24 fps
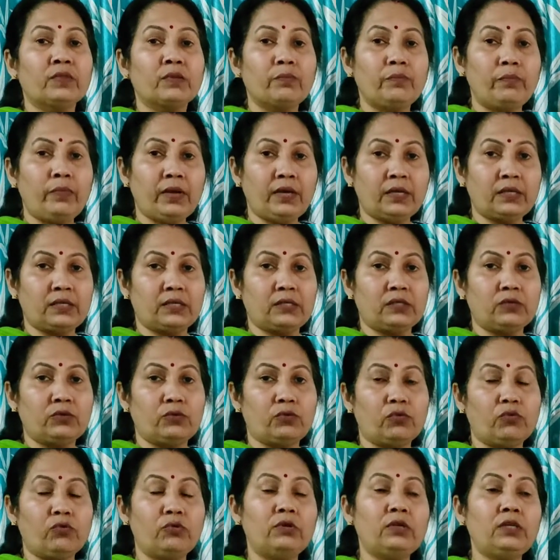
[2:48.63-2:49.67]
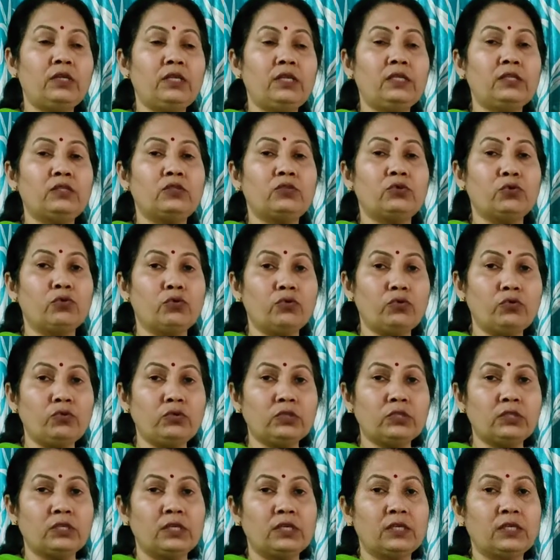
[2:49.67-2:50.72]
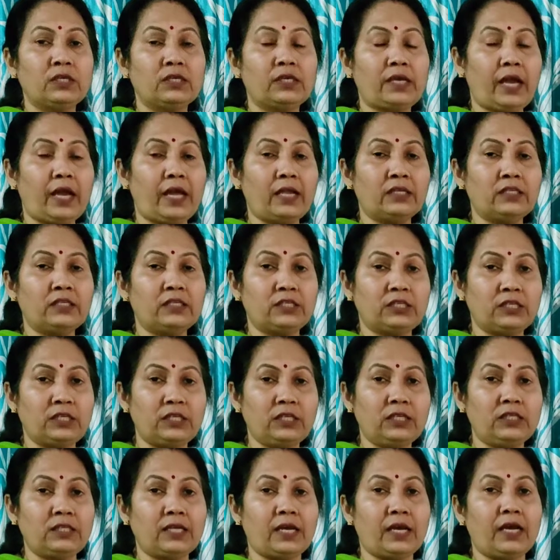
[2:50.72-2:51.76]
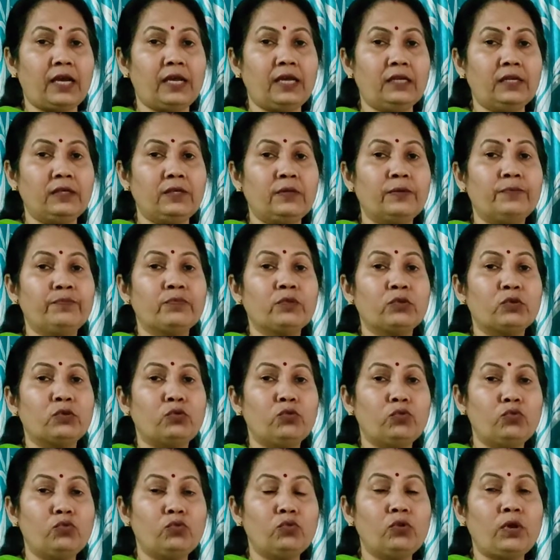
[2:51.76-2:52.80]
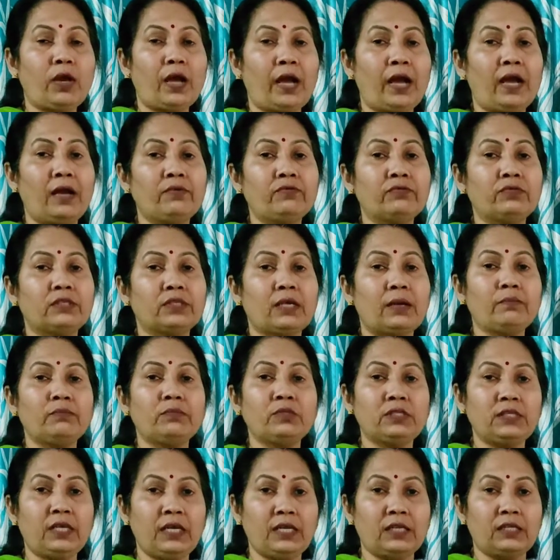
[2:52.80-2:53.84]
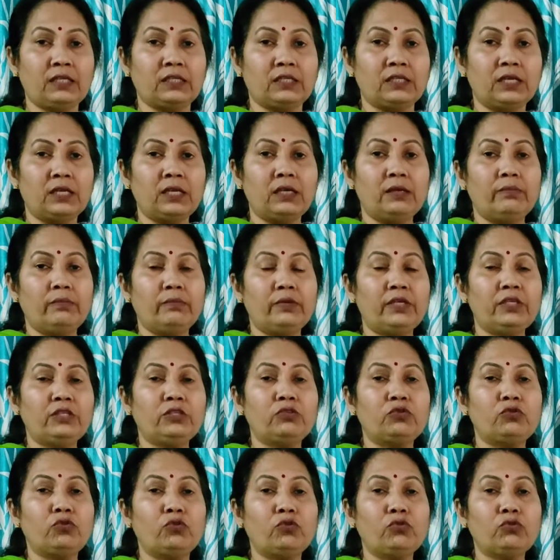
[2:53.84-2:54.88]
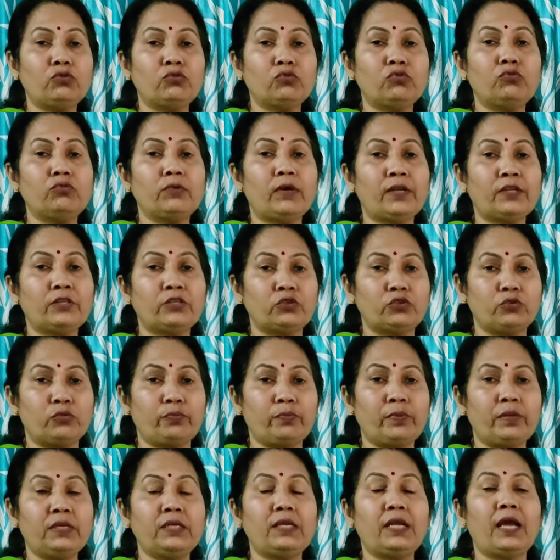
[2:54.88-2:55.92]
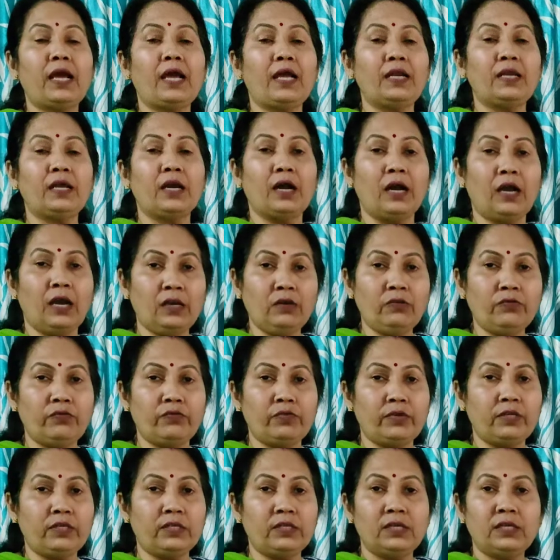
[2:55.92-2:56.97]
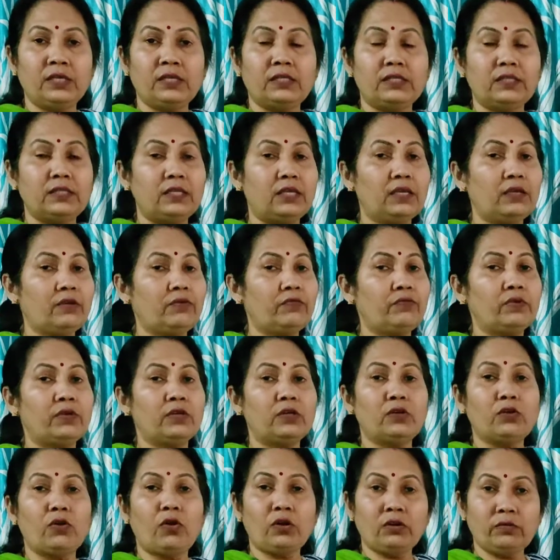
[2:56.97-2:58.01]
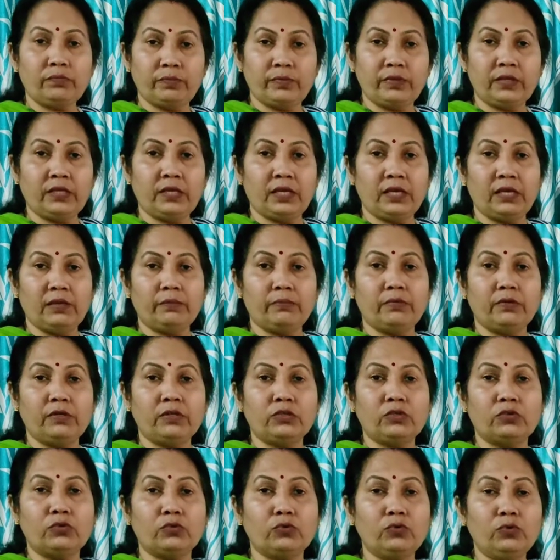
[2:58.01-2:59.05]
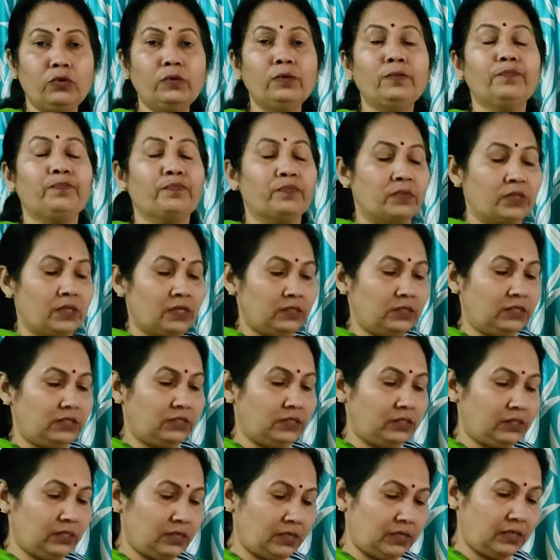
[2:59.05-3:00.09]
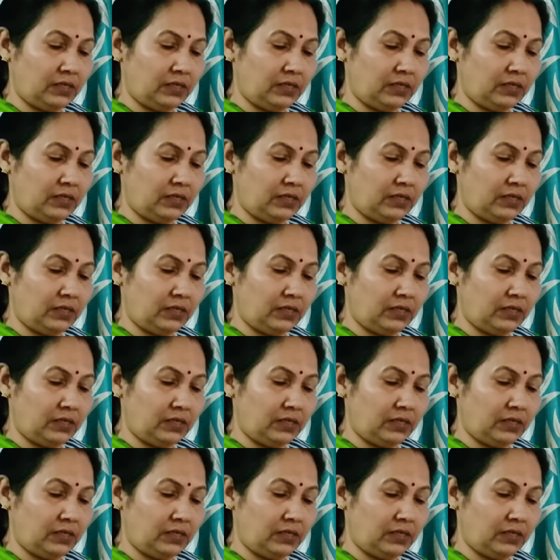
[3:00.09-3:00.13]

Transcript: But only those can see that who have some sense. Means those who are stupid and unfit, they will not be able to see